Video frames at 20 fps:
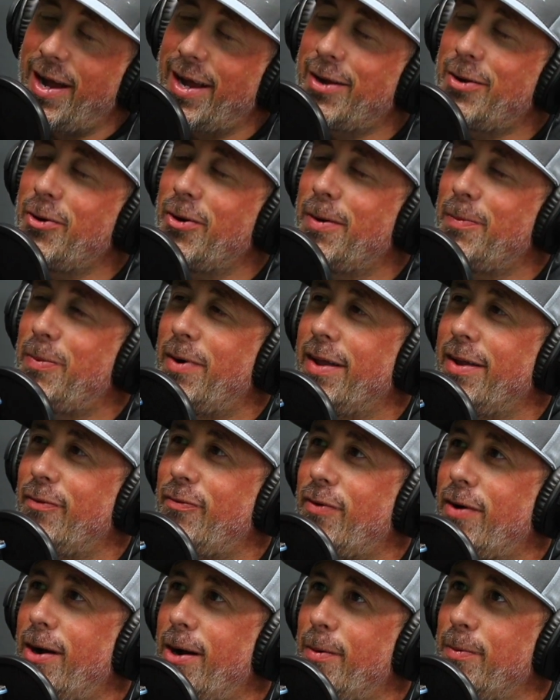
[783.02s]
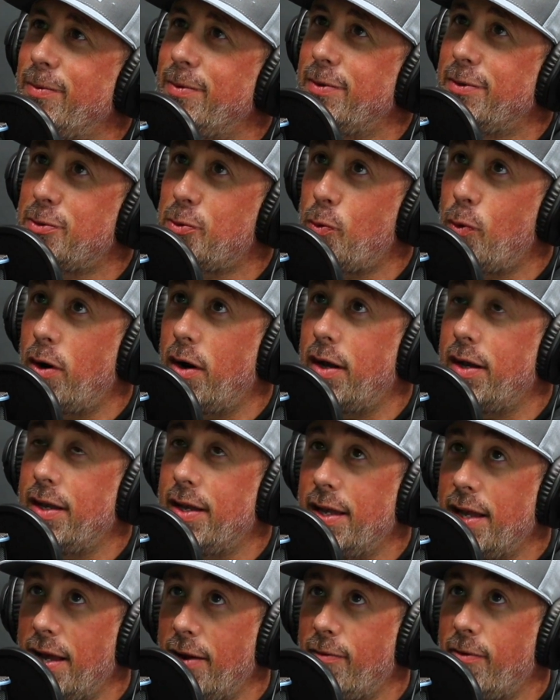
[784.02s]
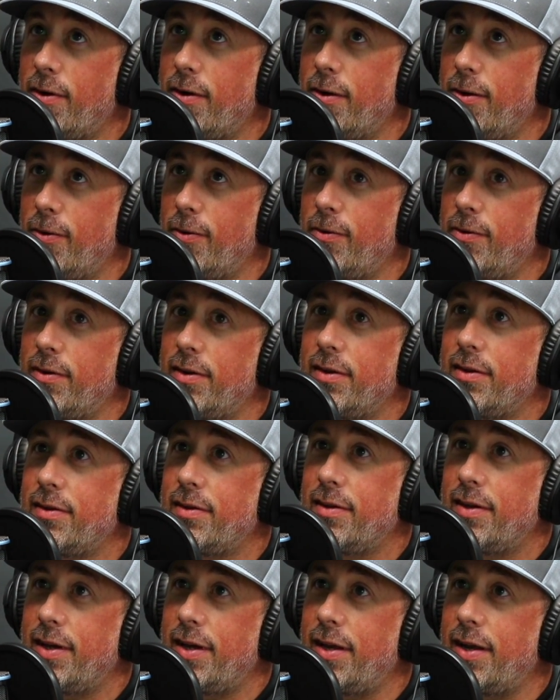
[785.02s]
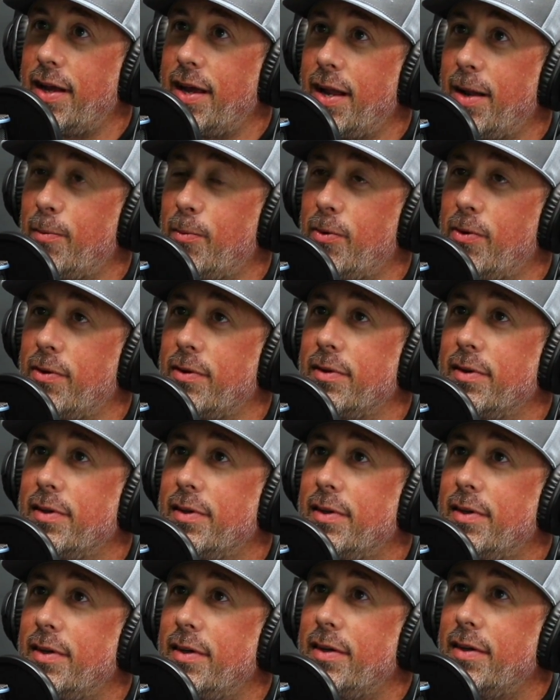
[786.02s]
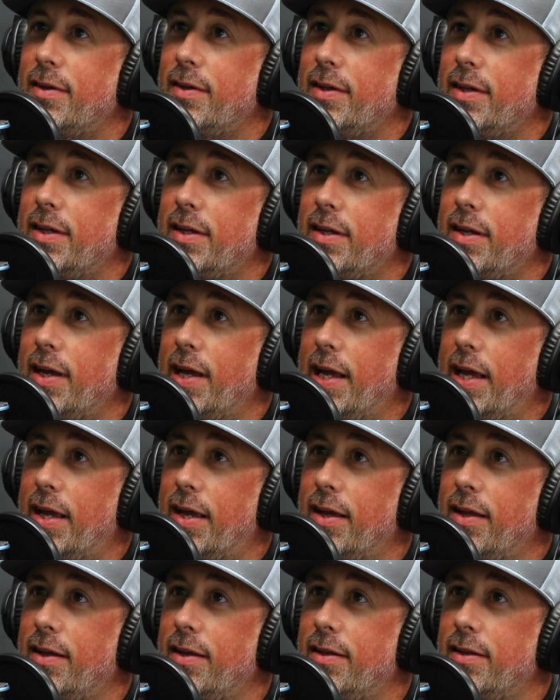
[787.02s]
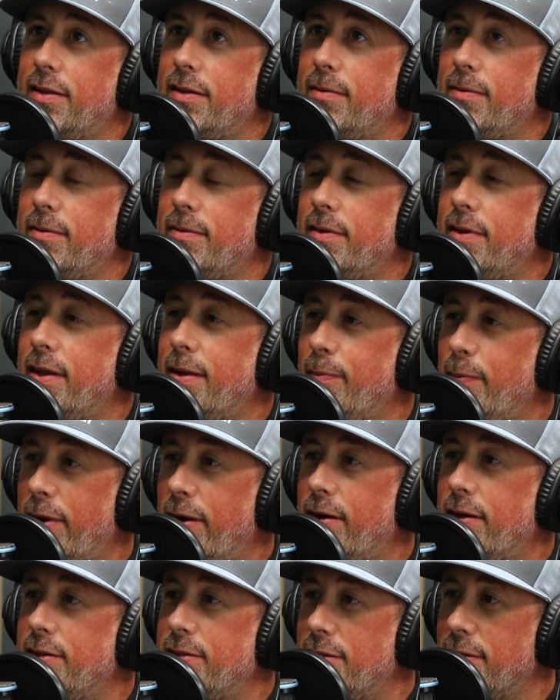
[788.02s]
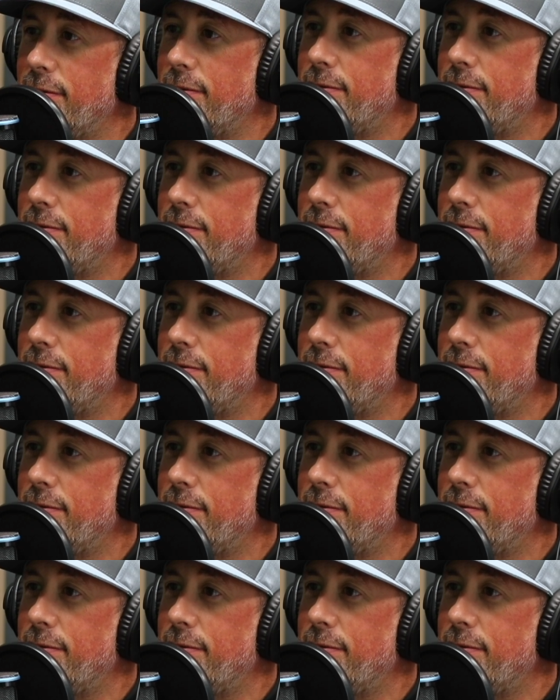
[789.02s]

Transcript: grew up on a farm, swore I'd never own an animal, and then married you.